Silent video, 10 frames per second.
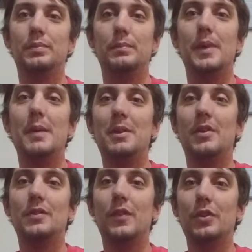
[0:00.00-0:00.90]
maybe
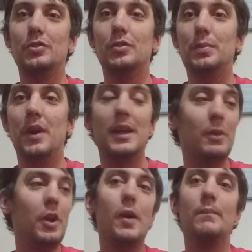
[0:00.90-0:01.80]
controversial, but here we
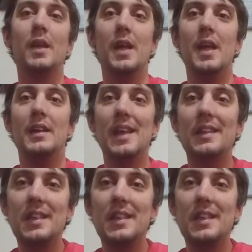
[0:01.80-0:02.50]
go. Get